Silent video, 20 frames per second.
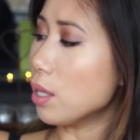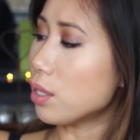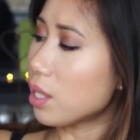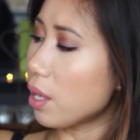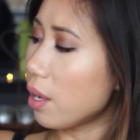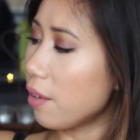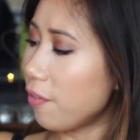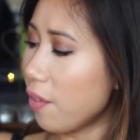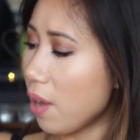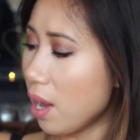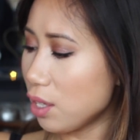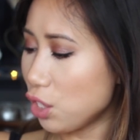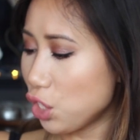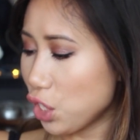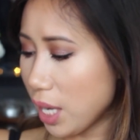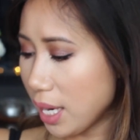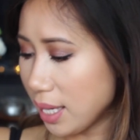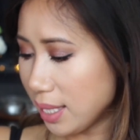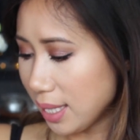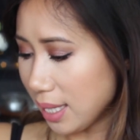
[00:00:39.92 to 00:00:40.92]
So the first
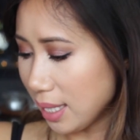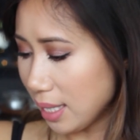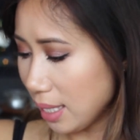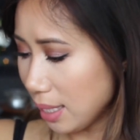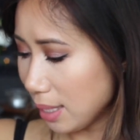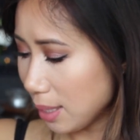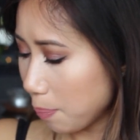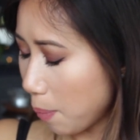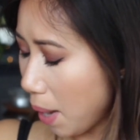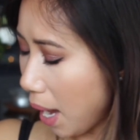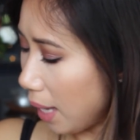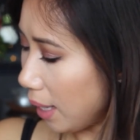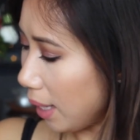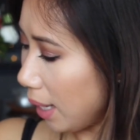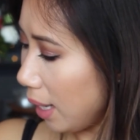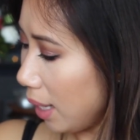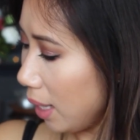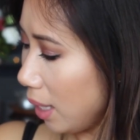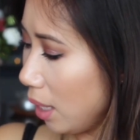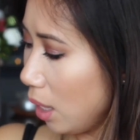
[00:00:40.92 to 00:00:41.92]
shade in this
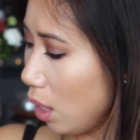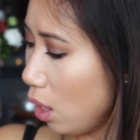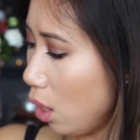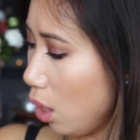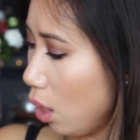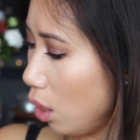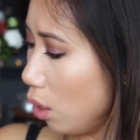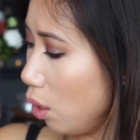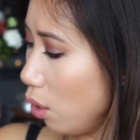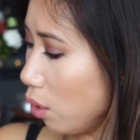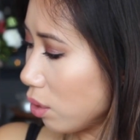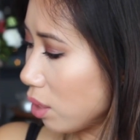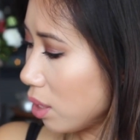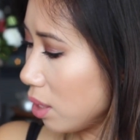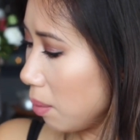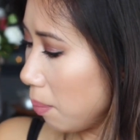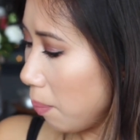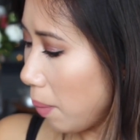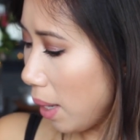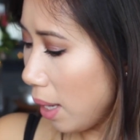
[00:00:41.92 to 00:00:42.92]
palette looks
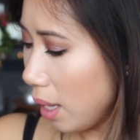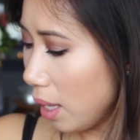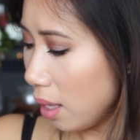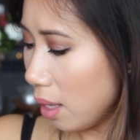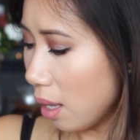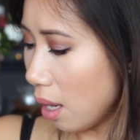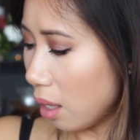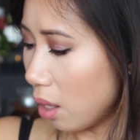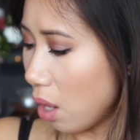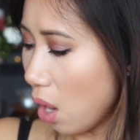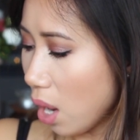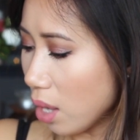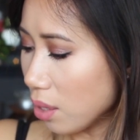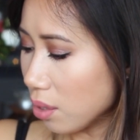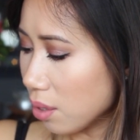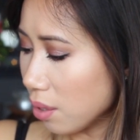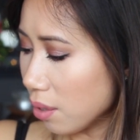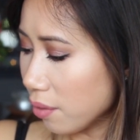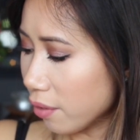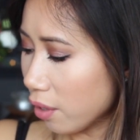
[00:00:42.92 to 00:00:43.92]
to be a
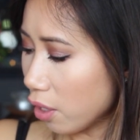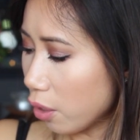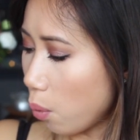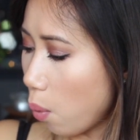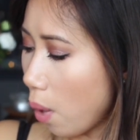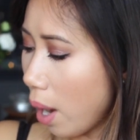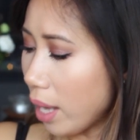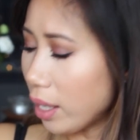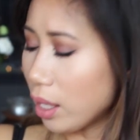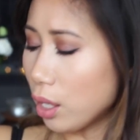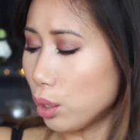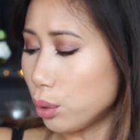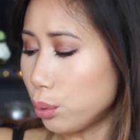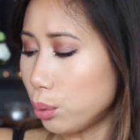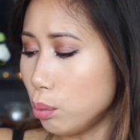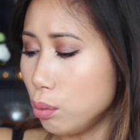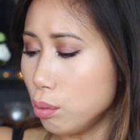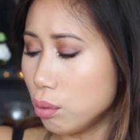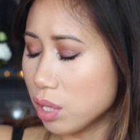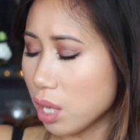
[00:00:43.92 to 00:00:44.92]
kind of quite
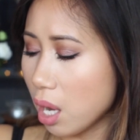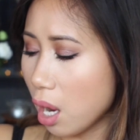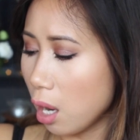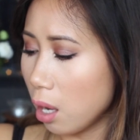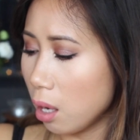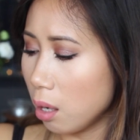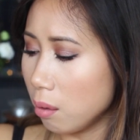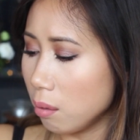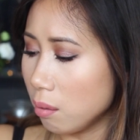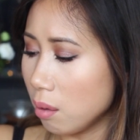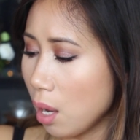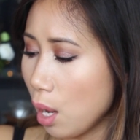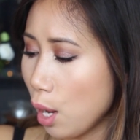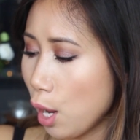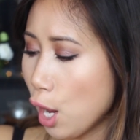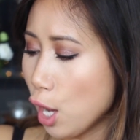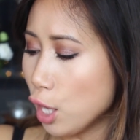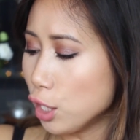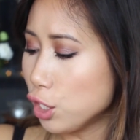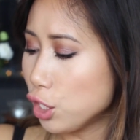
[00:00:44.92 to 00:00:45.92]
cool tone,
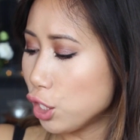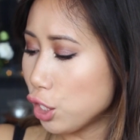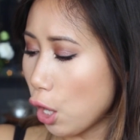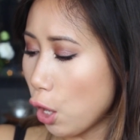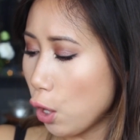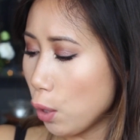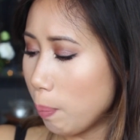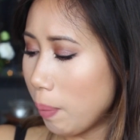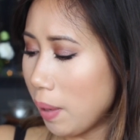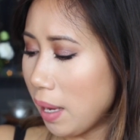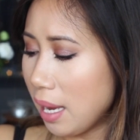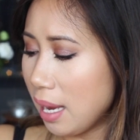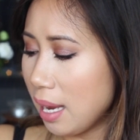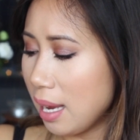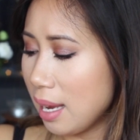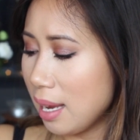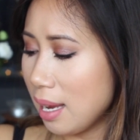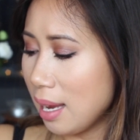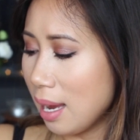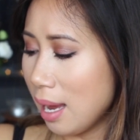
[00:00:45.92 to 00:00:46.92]

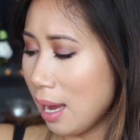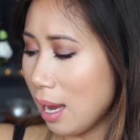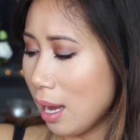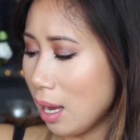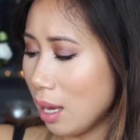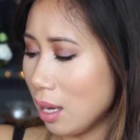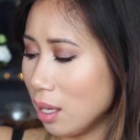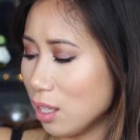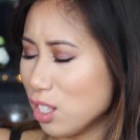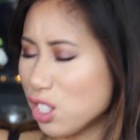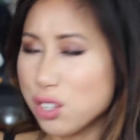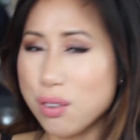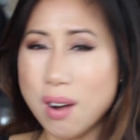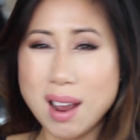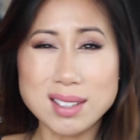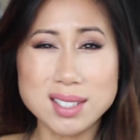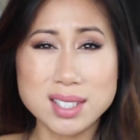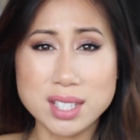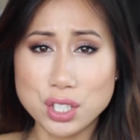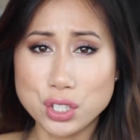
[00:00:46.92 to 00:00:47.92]
taupey,
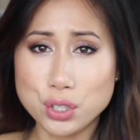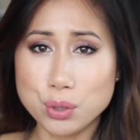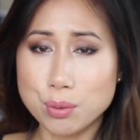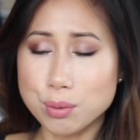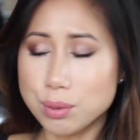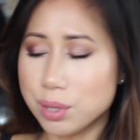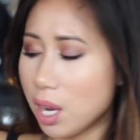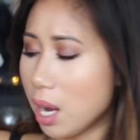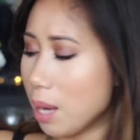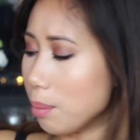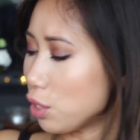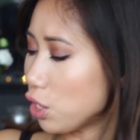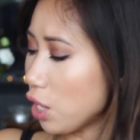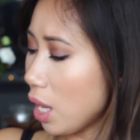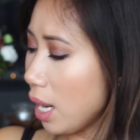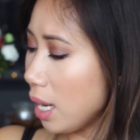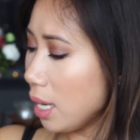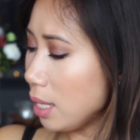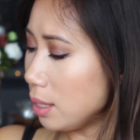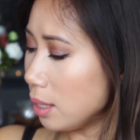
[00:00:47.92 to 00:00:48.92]
transitional type
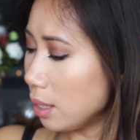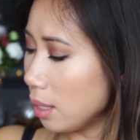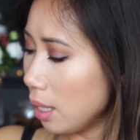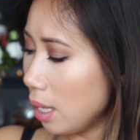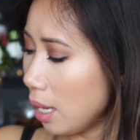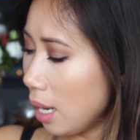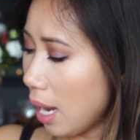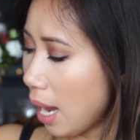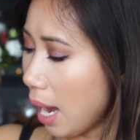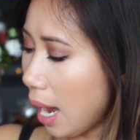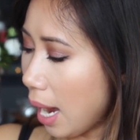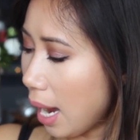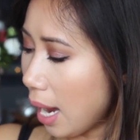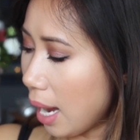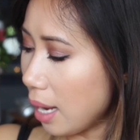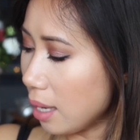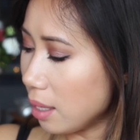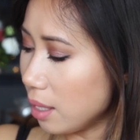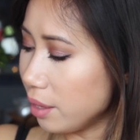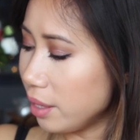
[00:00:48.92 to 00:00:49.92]
shade.
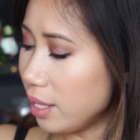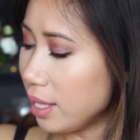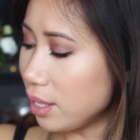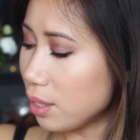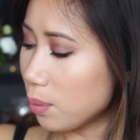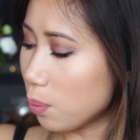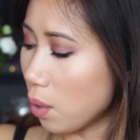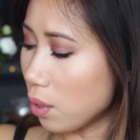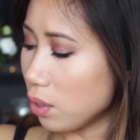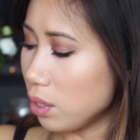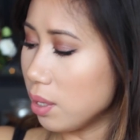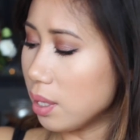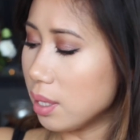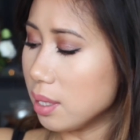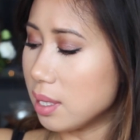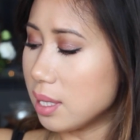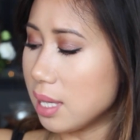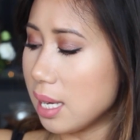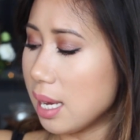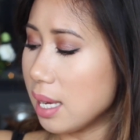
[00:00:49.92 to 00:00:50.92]
And this one you
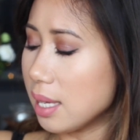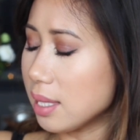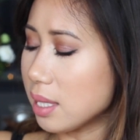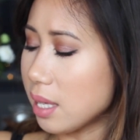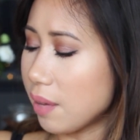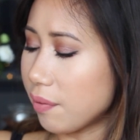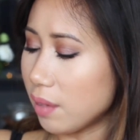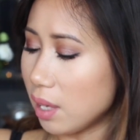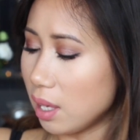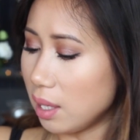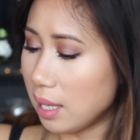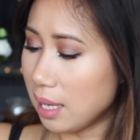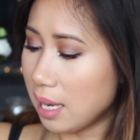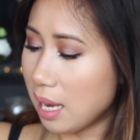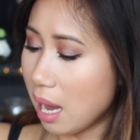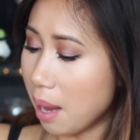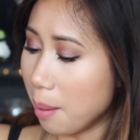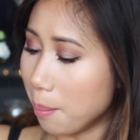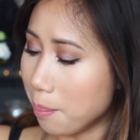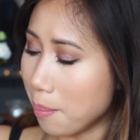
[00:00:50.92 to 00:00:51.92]
can see is
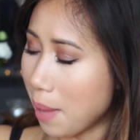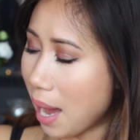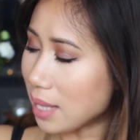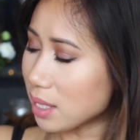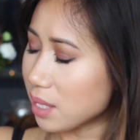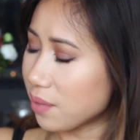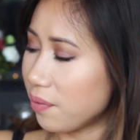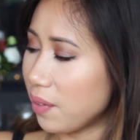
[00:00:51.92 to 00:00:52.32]
definitely a matte